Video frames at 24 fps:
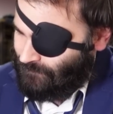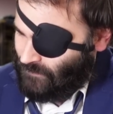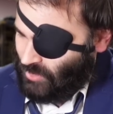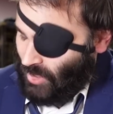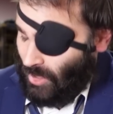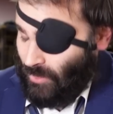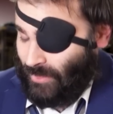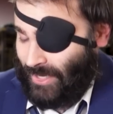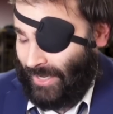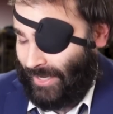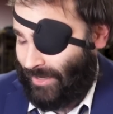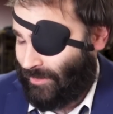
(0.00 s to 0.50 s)

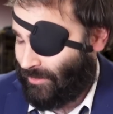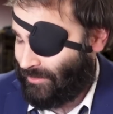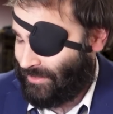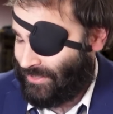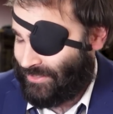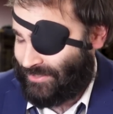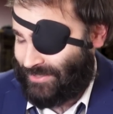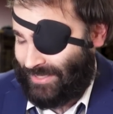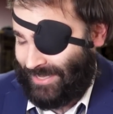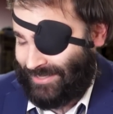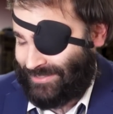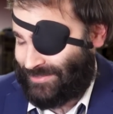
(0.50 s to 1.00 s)
Okay, well,
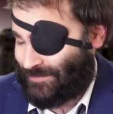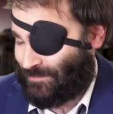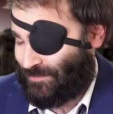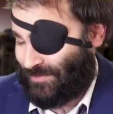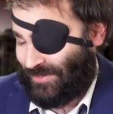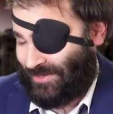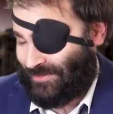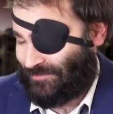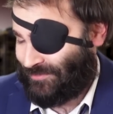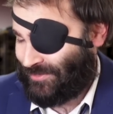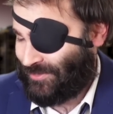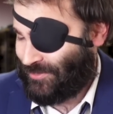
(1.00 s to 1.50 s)
that's
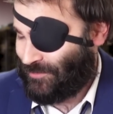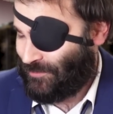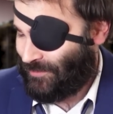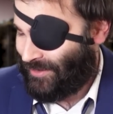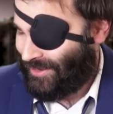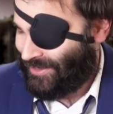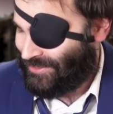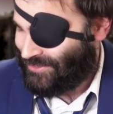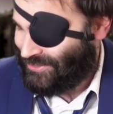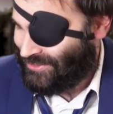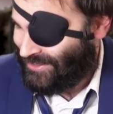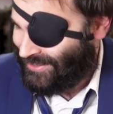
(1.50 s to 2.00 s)
pretty fun to
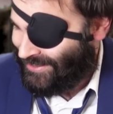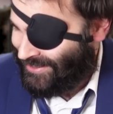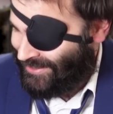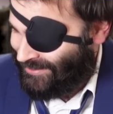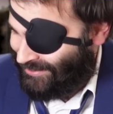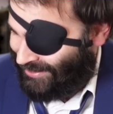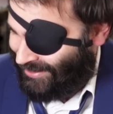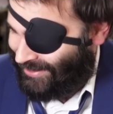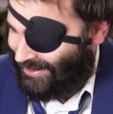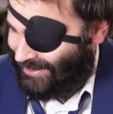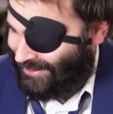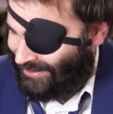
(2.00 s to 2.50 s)
watch.
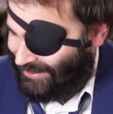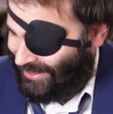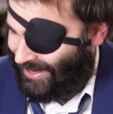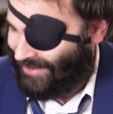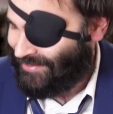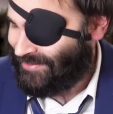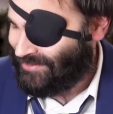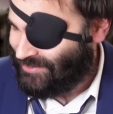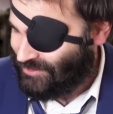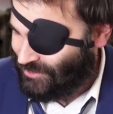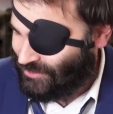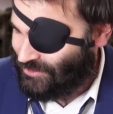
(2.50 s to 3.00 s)
Not gonna lie,
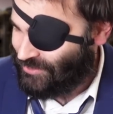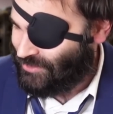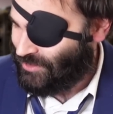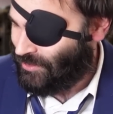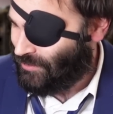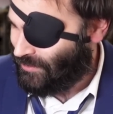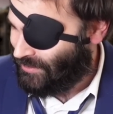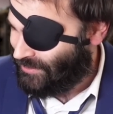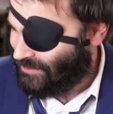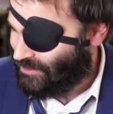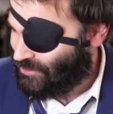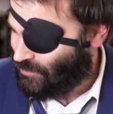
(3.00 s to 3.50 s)
this looks
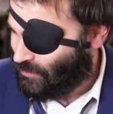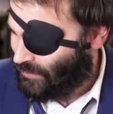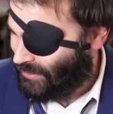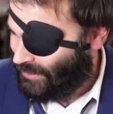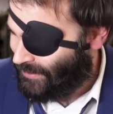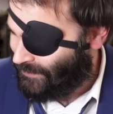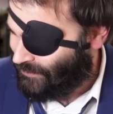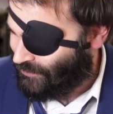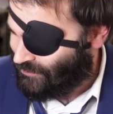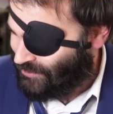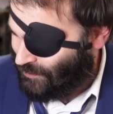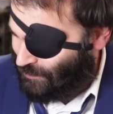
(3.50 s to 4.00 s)
totally
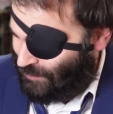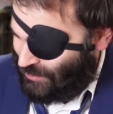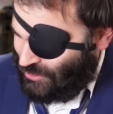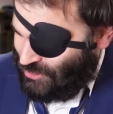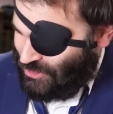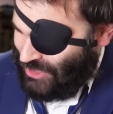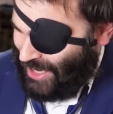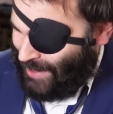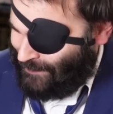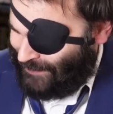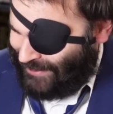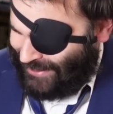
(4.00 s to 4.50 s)
sweet. There's a
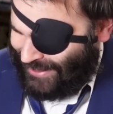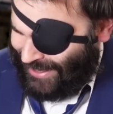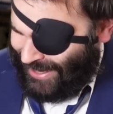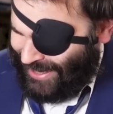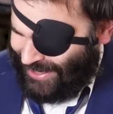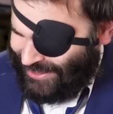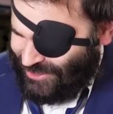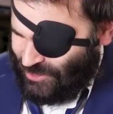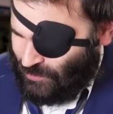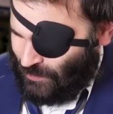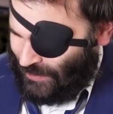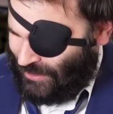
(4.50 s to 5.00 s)
pajama
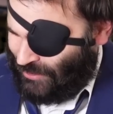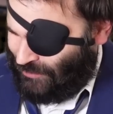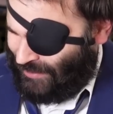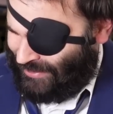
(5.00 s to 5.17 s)
guy swinging